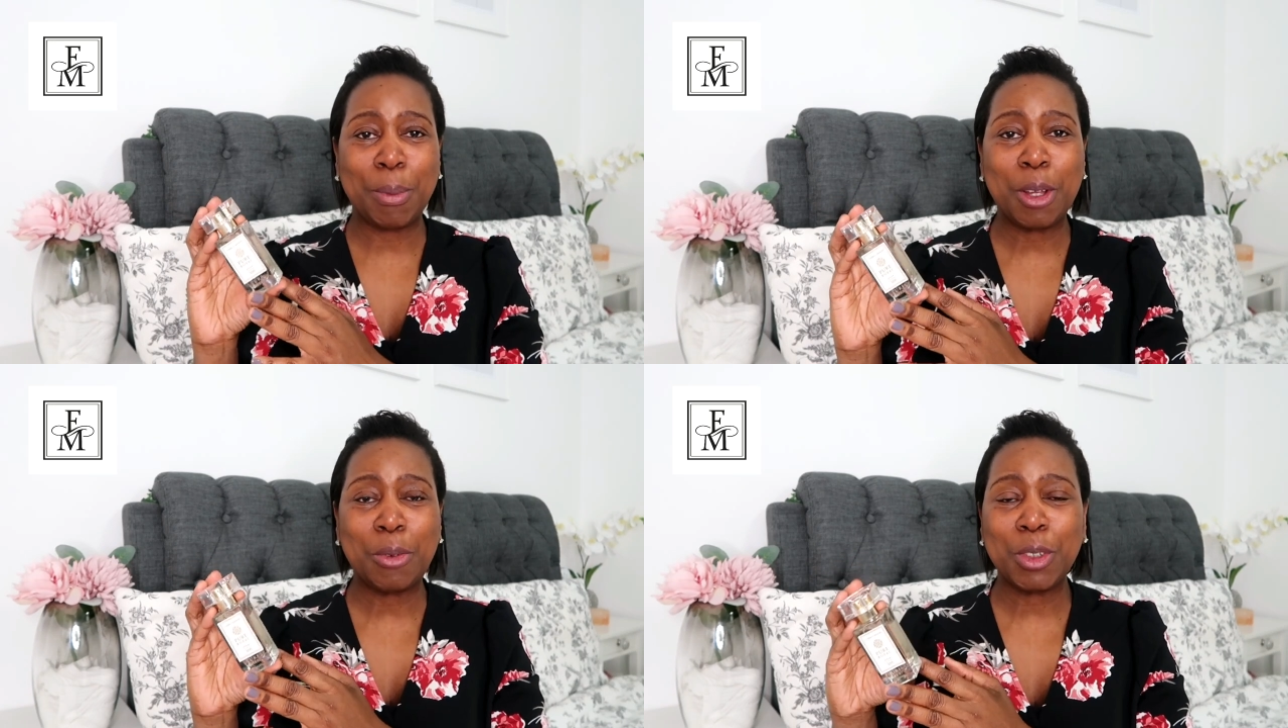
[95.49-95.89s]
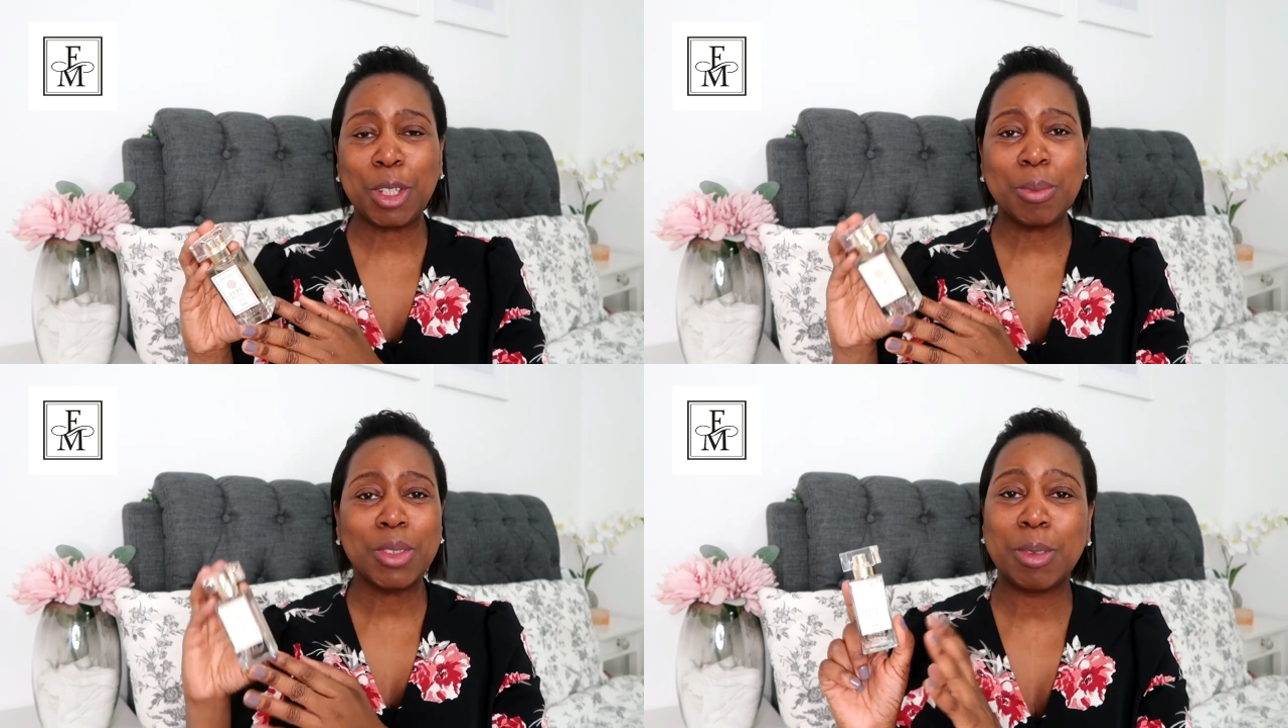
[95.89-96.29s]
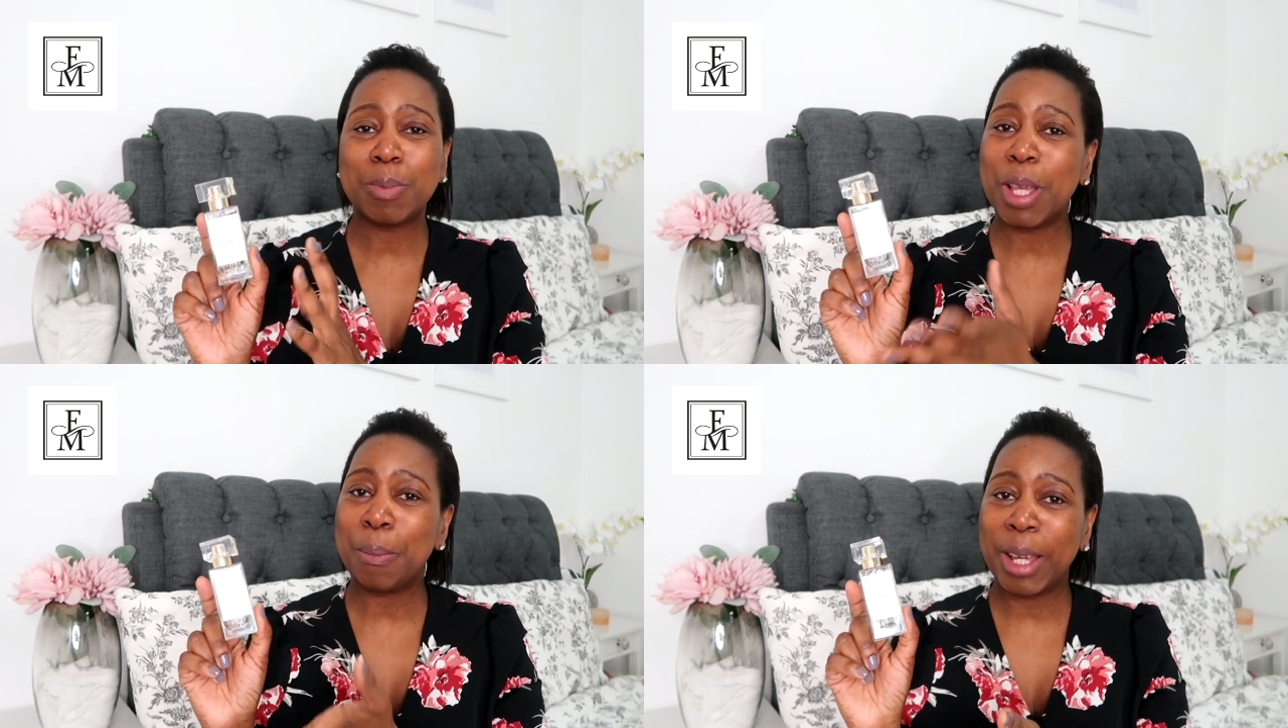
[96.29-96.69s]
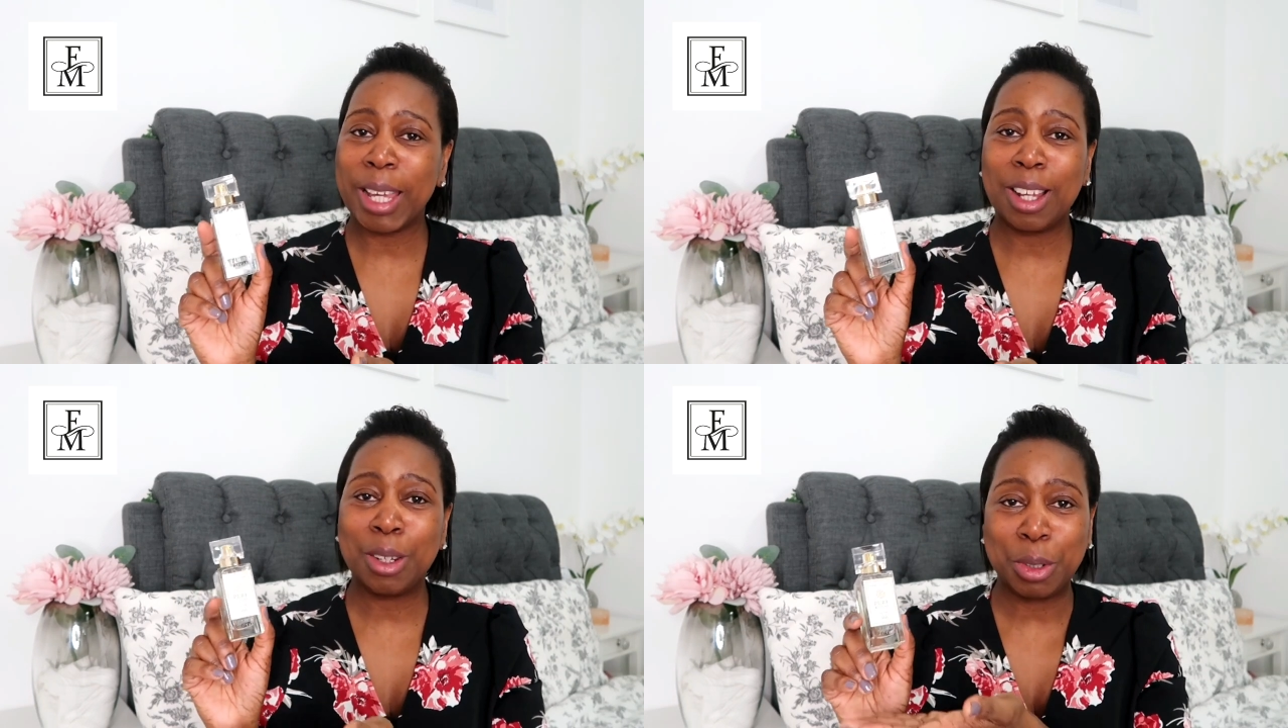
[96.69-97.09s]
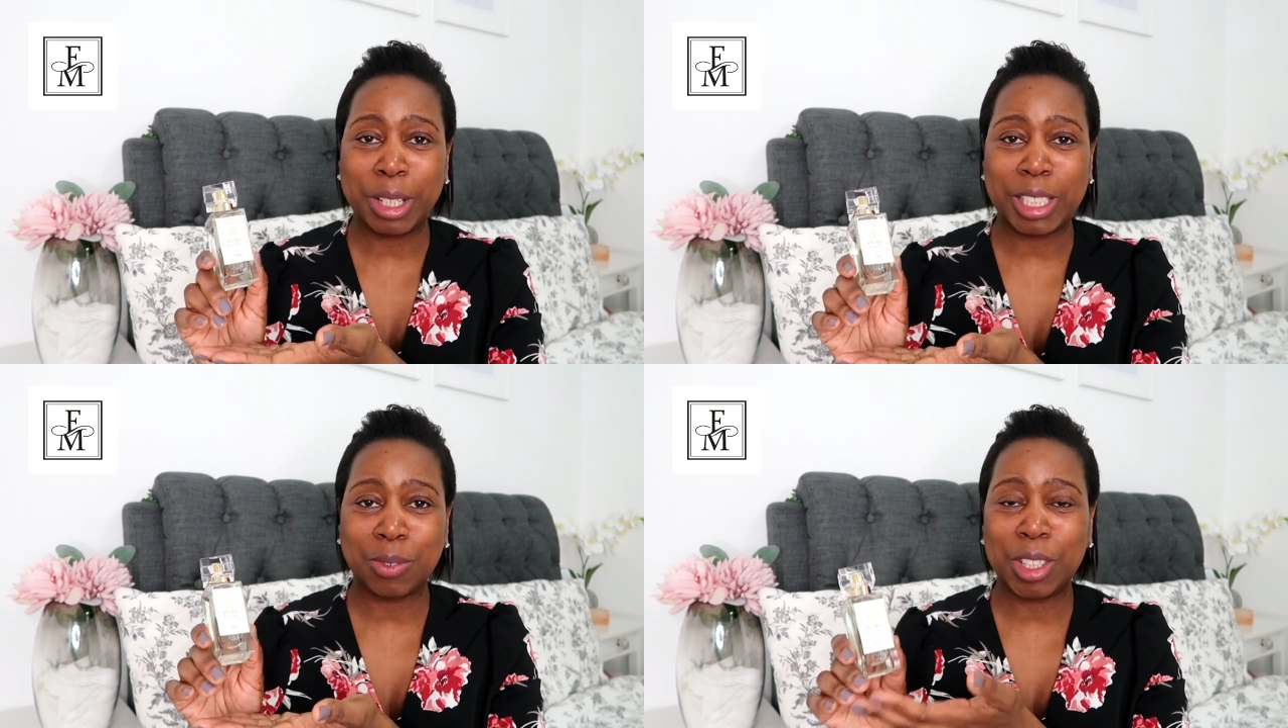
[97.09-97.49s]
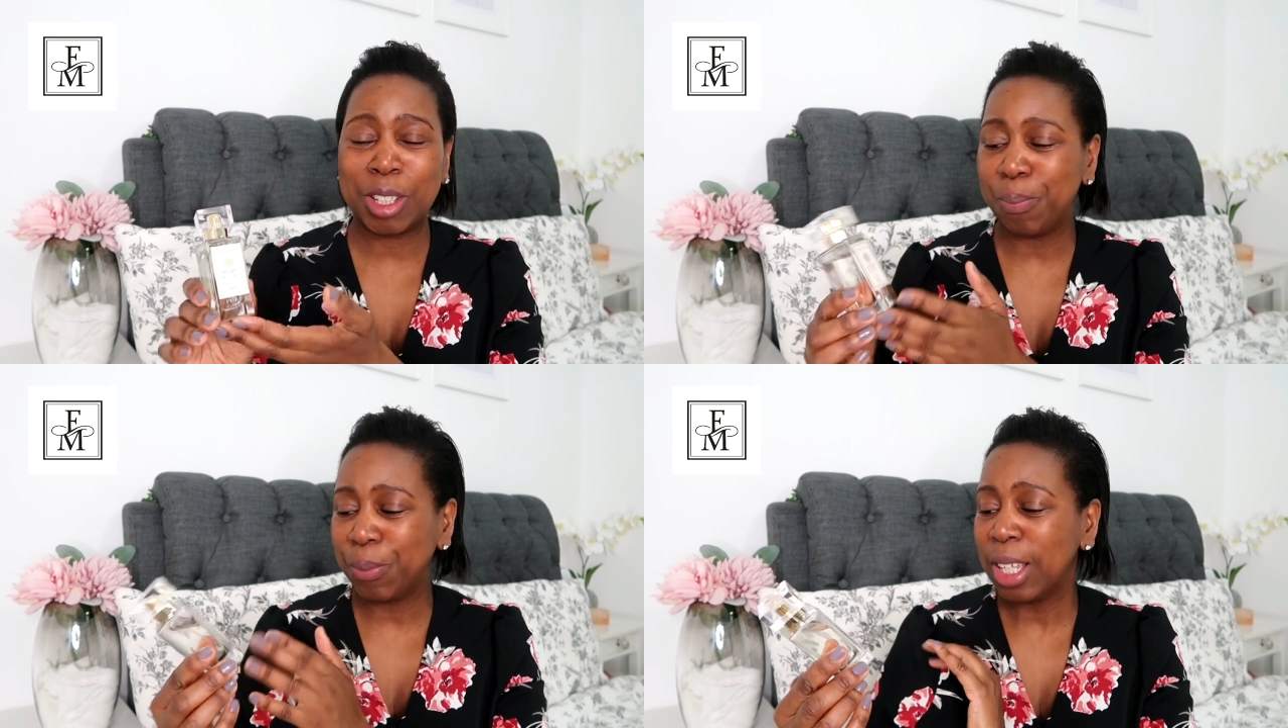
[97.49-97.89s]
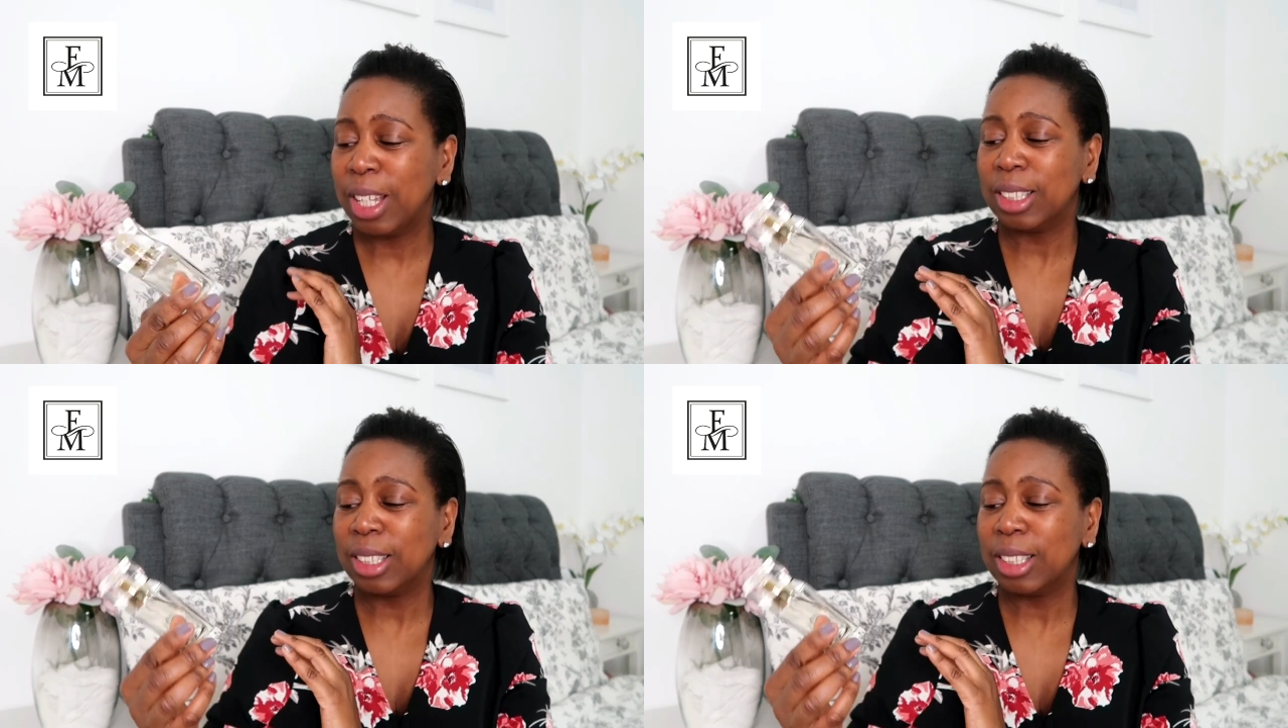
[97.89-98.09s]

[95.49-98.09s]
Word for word: perfumes, but you pay a lot less for them.